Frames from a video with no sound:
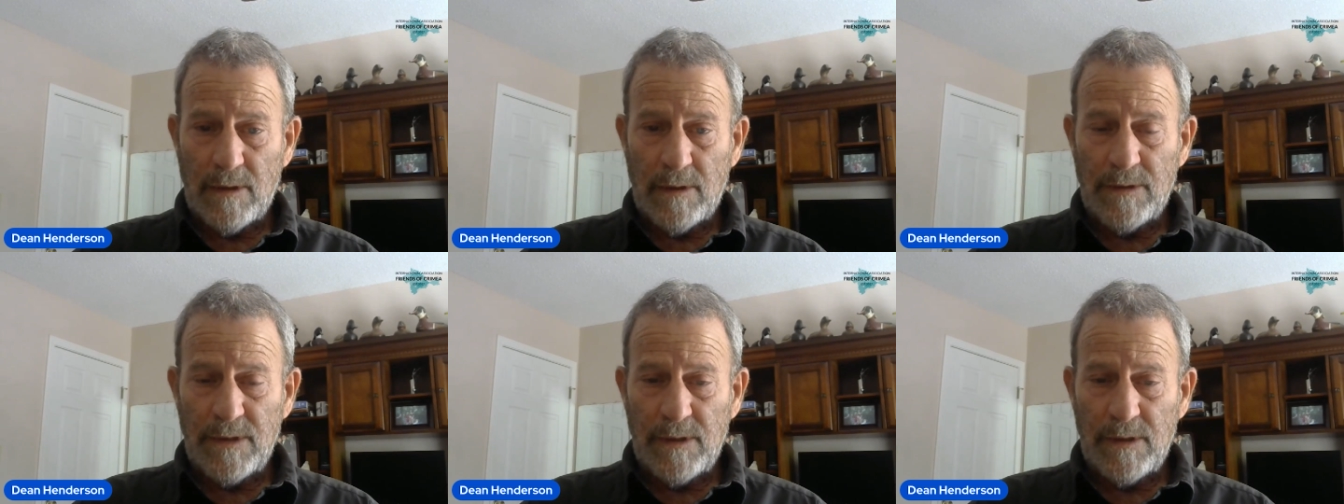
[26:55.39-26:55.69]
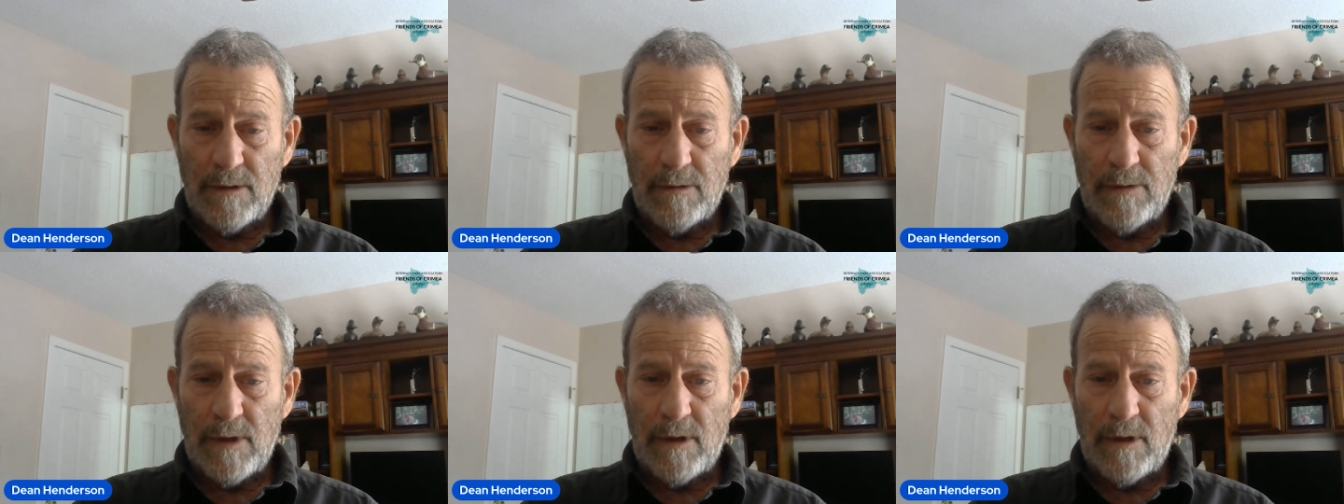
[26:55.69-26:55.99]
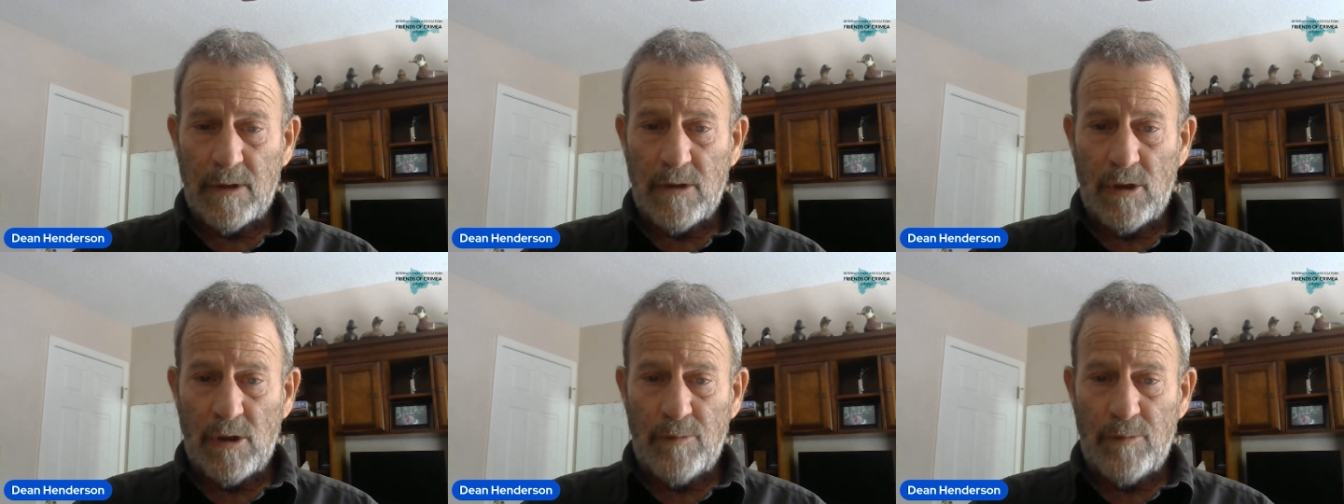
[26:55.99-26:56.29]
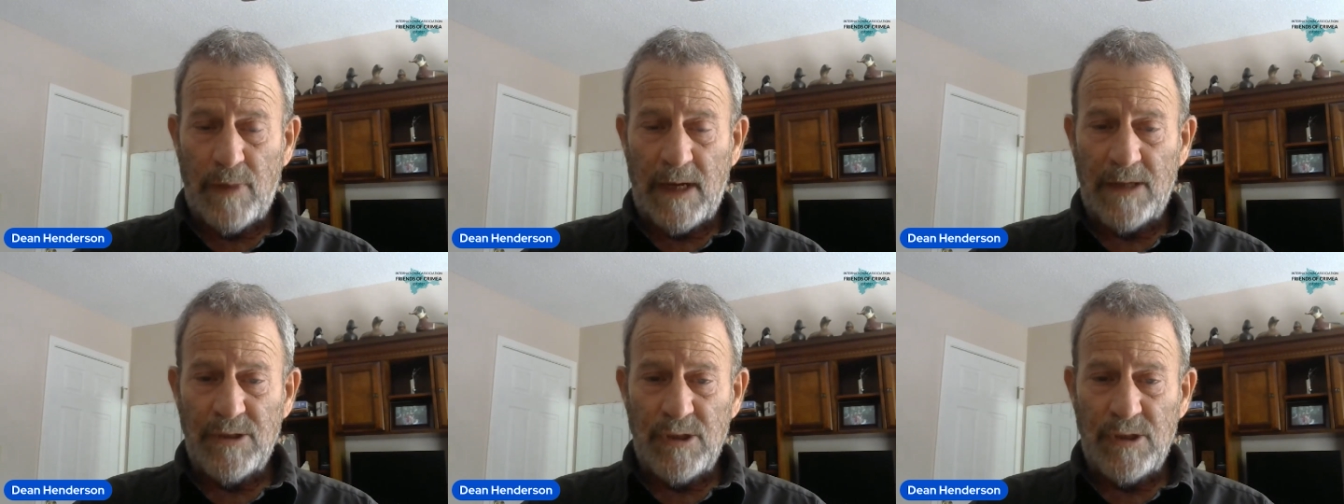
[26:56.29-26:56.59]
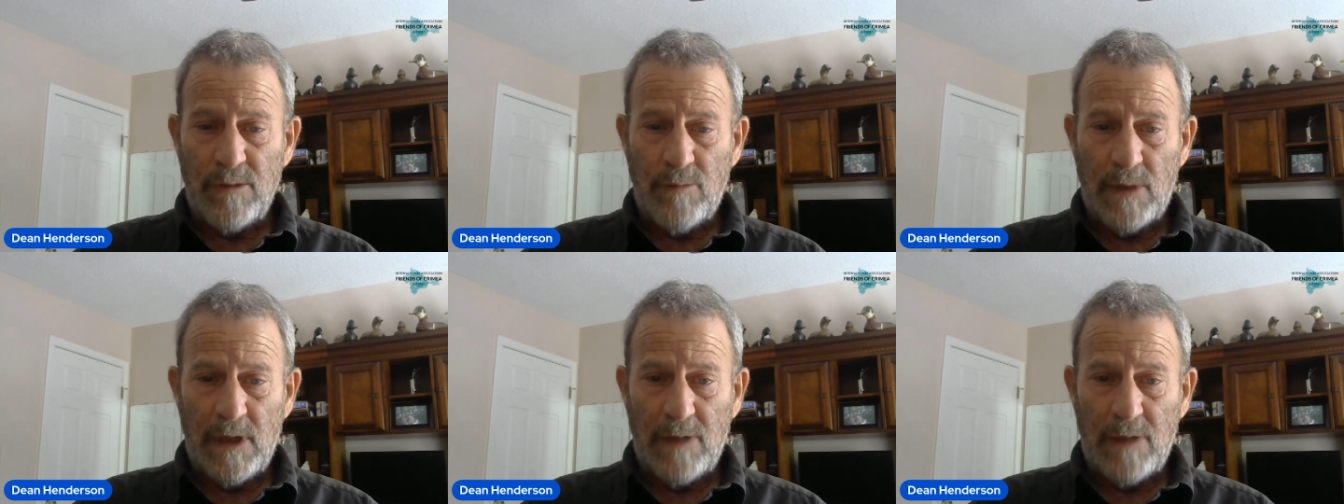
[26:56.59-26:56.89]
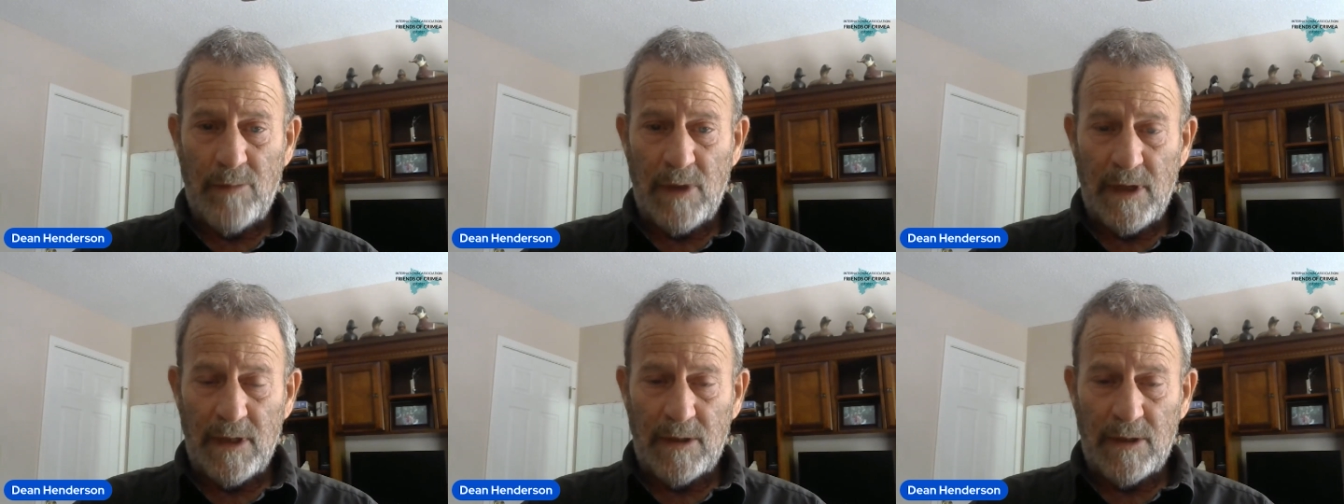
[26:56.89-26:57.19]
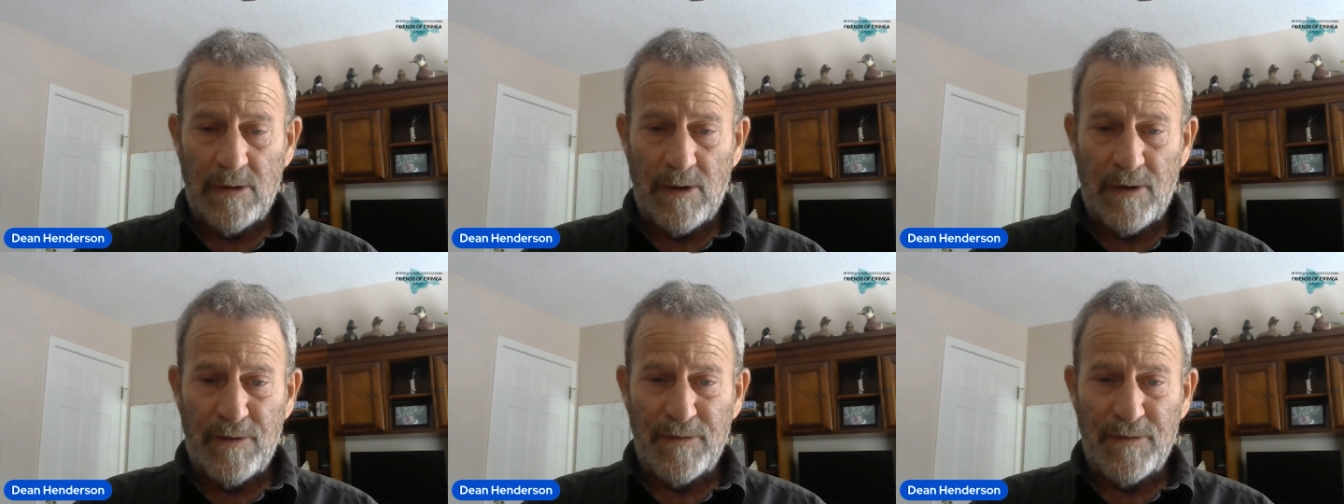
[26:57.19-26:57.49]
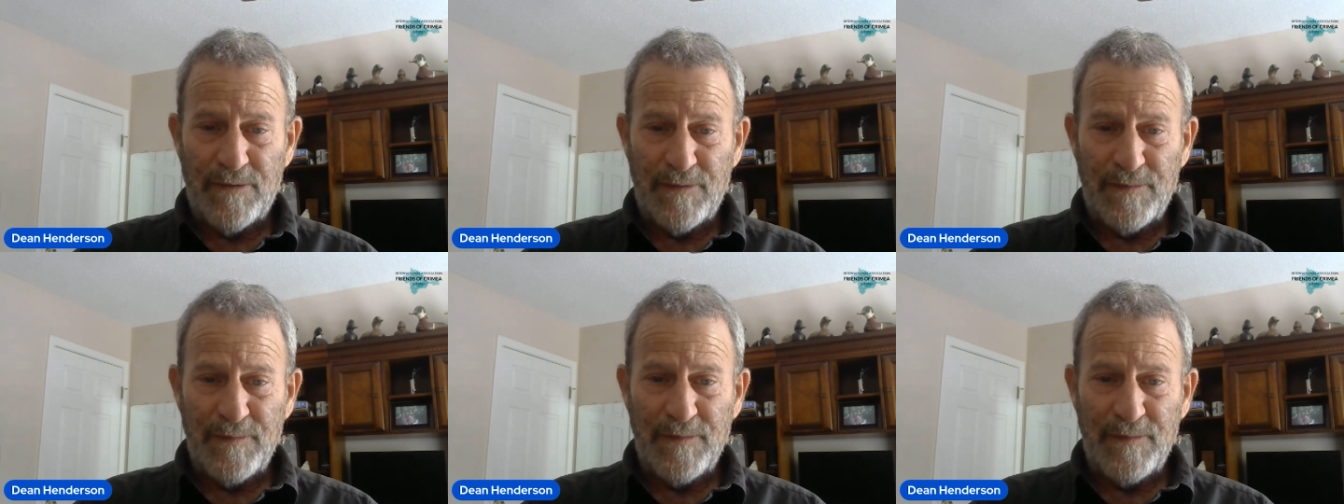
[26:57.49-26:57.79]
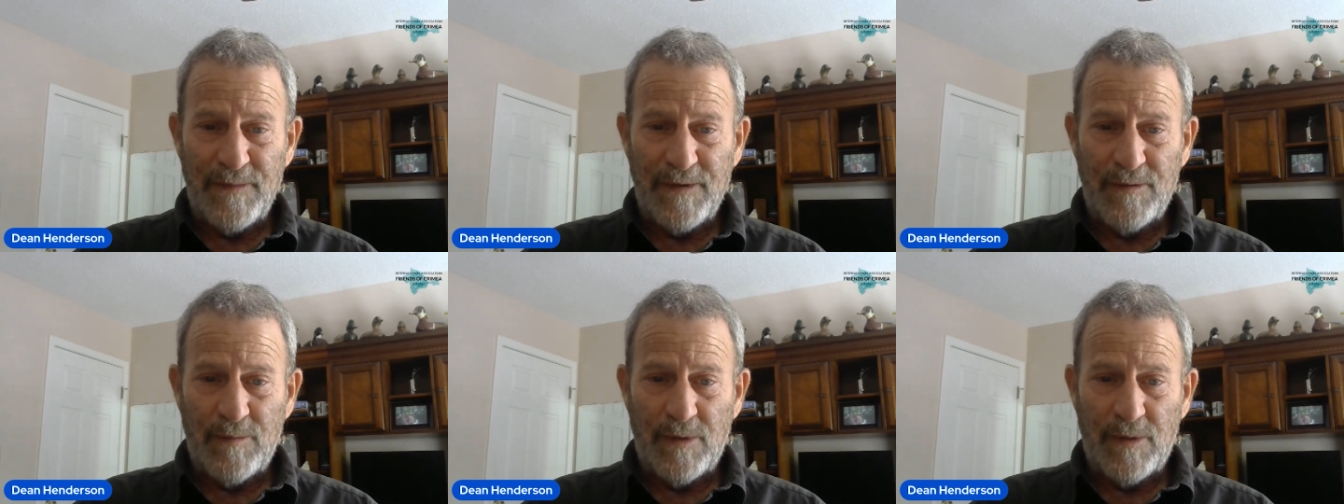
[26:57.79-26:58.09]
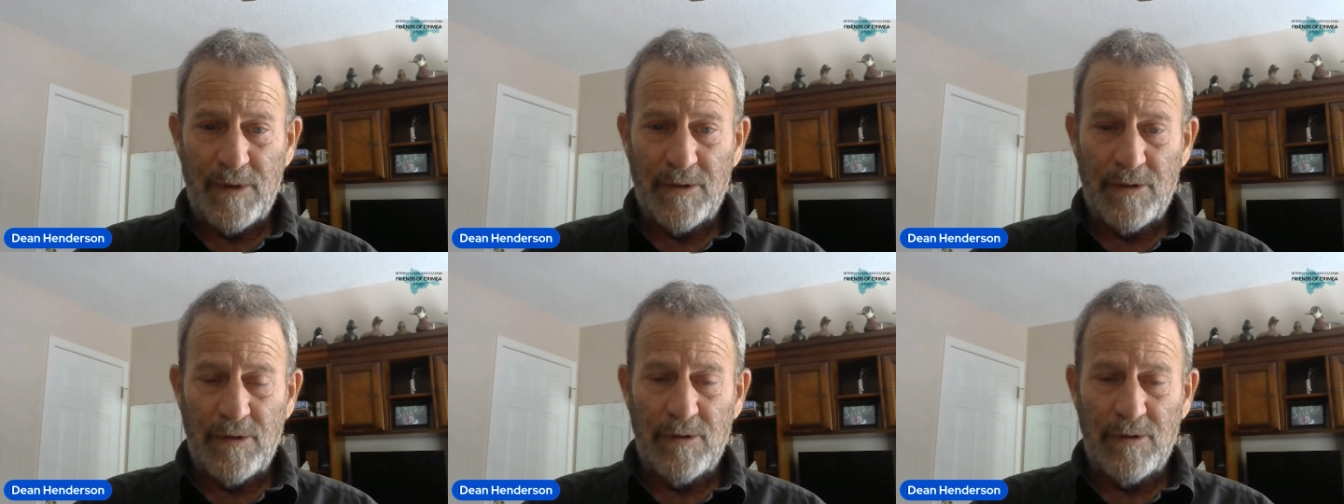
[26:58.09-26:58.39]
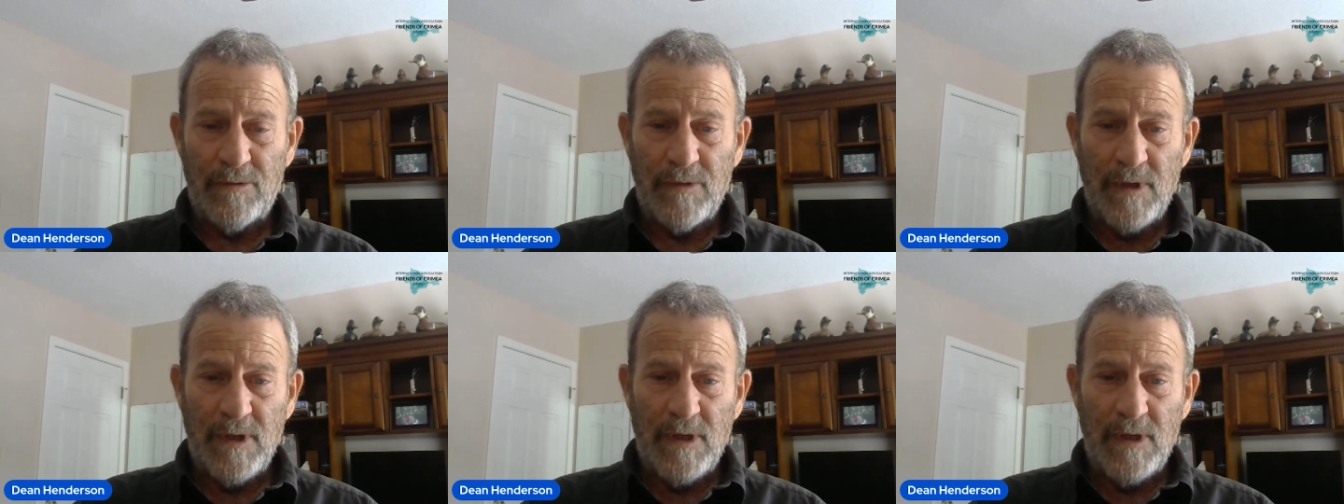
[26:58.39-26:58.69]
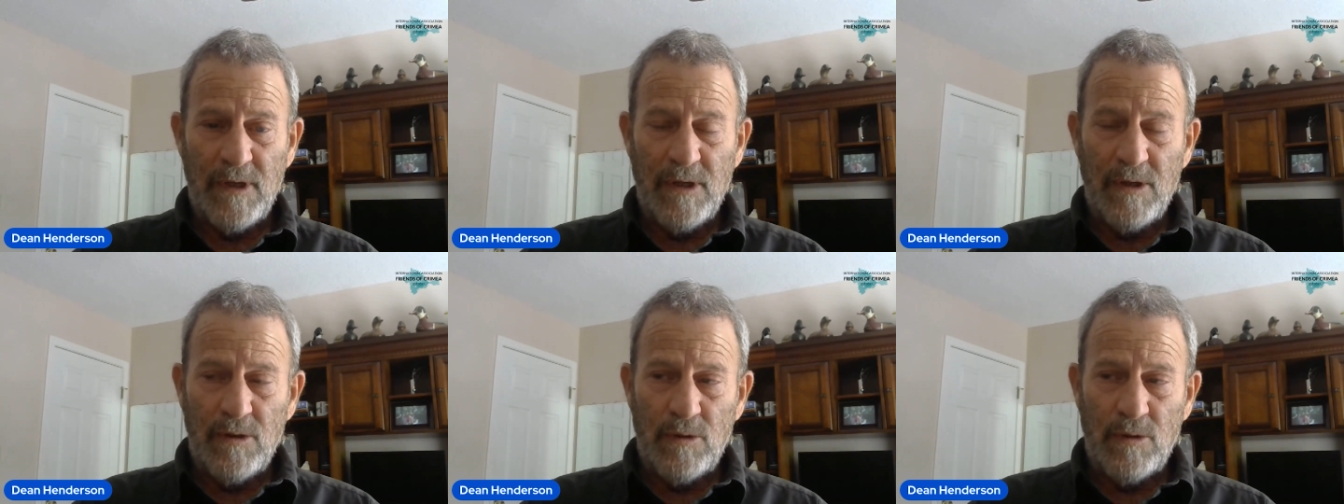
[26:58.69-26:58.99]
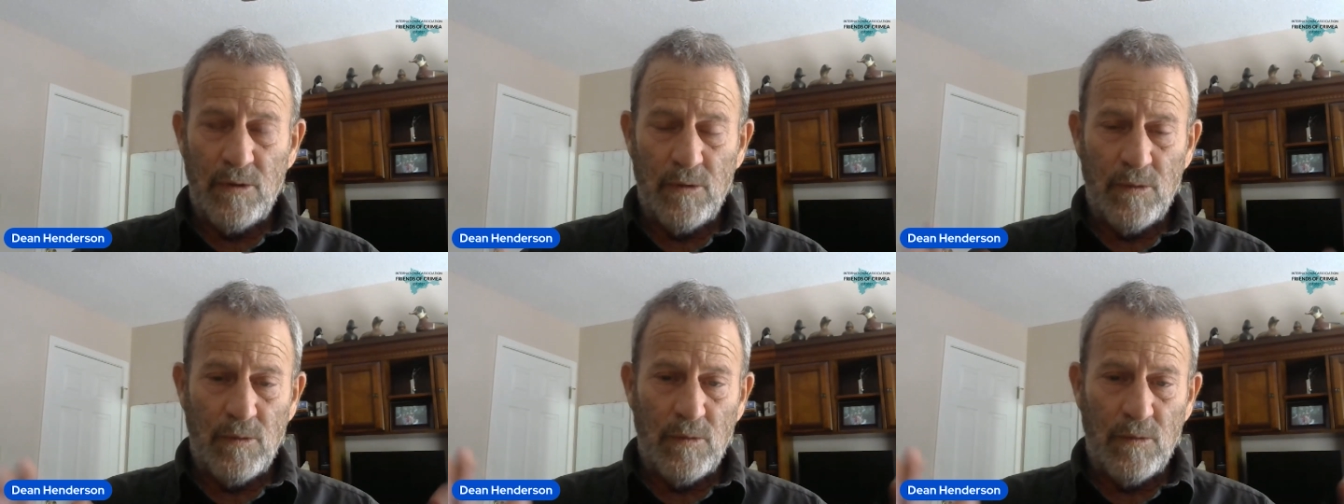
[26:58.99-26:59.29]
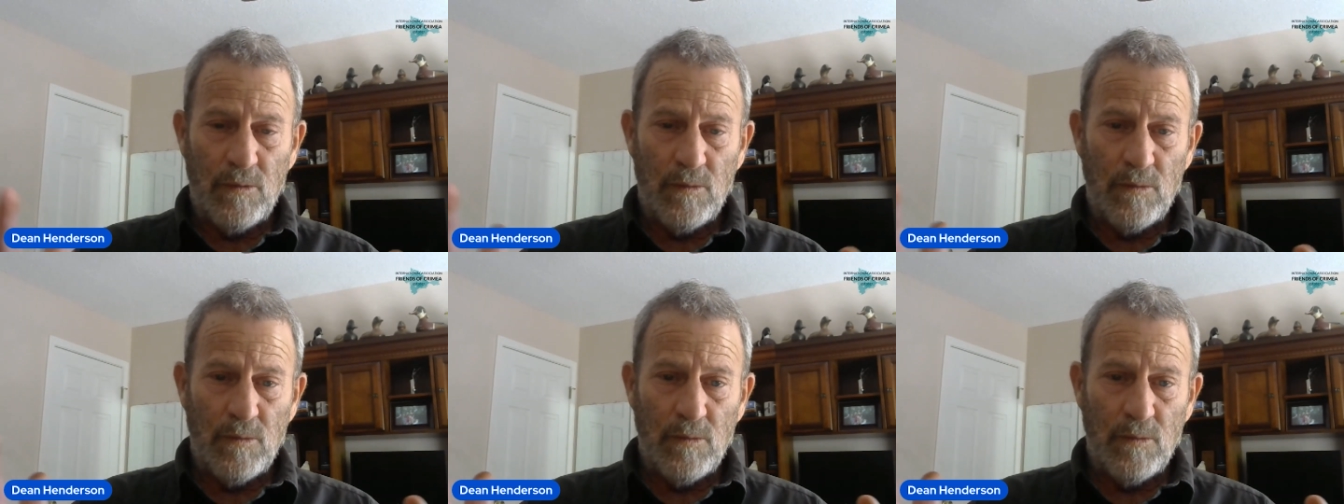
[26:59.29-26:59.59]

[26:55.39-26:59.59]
a deer there called Pachamama, I called her, you know, Mother Earth, who